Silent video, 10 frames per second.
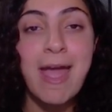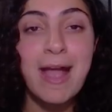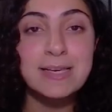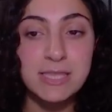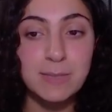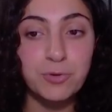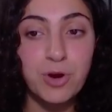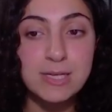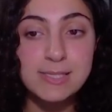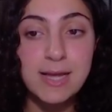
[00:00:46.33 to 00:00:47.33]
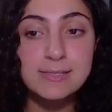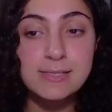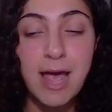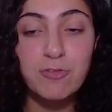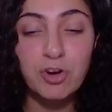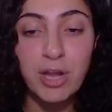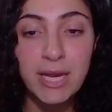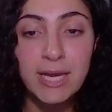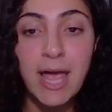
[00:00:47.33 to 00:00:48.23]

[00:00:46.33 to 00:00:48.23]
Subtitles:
and in the process have created